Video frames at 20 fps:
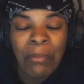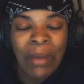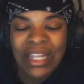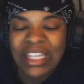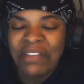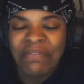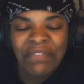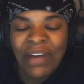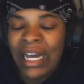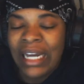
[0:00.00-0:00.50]

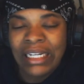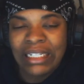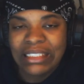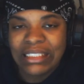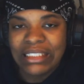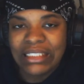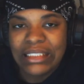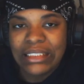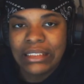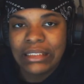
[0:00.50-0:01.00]

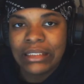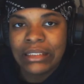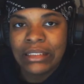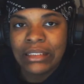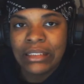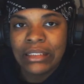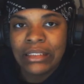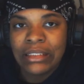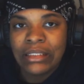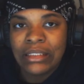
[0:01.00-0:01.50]
motherfuckers
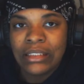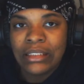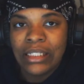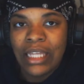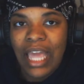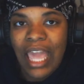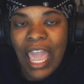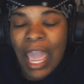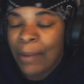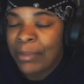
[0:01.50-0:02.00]

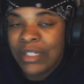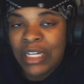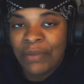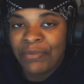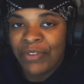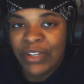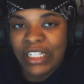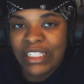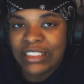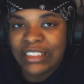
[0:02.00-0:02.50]
amped
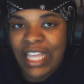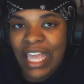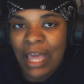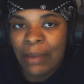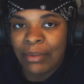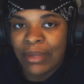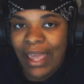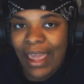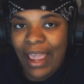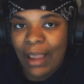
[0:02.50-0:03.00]
up for these
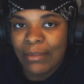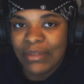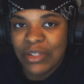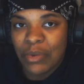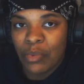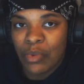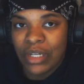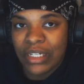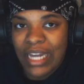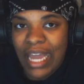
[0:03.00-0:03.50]
damn games
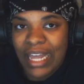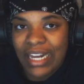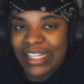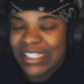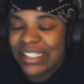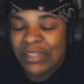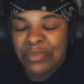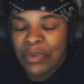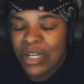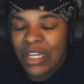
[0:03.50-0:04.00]
and whatnot.
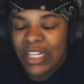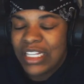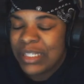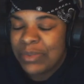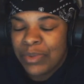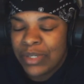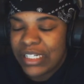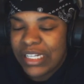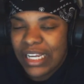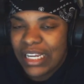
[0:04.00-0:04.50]

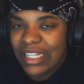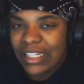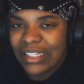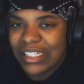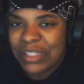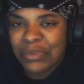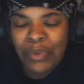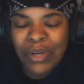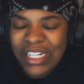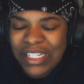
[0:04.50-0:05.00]
It's
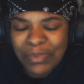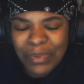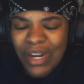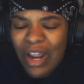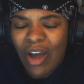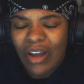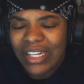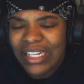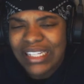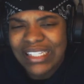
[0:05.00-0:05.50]
ridiculous. What is with
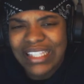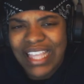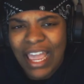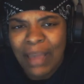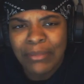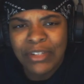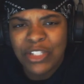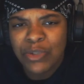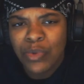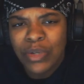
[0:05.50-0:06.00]
all these
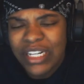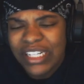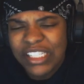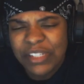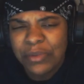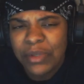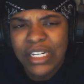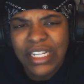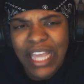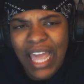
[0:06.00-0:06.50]
damn
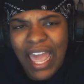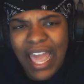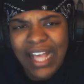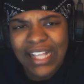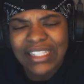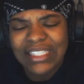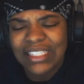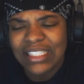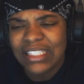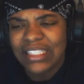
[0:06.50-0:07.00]
2020
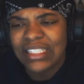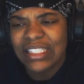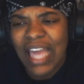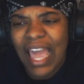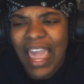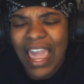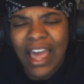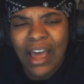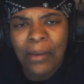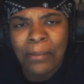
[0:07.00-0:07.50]
ass
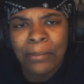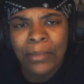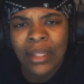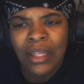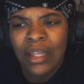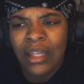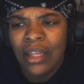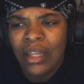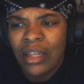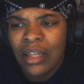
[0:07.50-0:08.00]
damn,
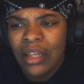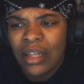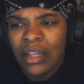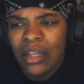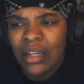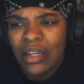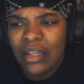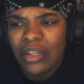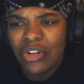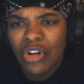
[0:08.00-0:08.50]

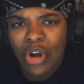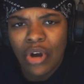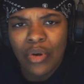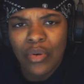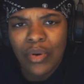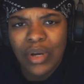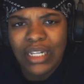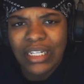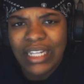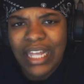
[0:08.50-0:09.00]
you
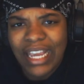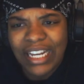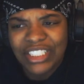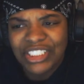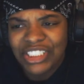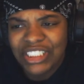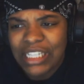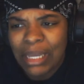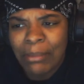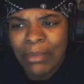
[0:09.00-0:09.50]
know,
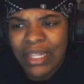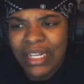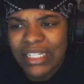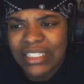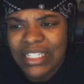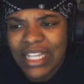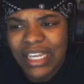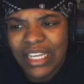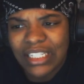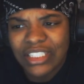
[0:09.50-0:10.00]
elections? I mean,
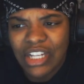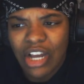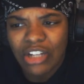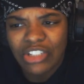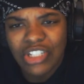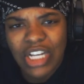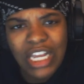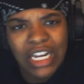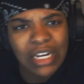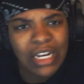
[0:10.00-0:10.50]
it's like, is y'all
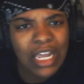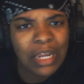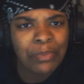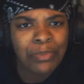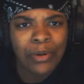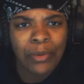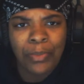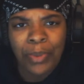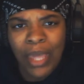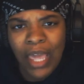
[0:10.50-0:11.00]
trying to like
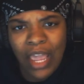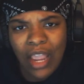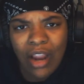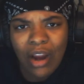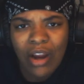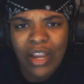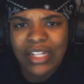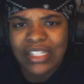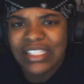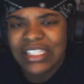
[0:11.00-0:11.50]

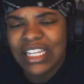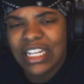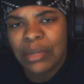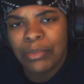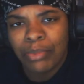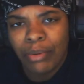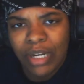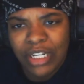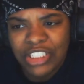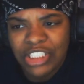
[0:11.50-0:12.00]
prepare in
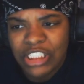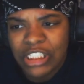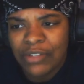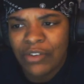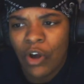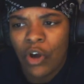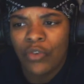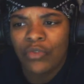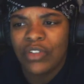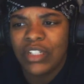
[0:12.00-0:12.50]
celebration of
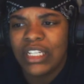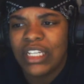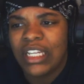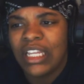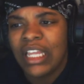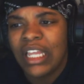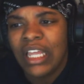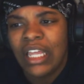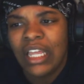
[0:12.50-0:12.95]
hopefully,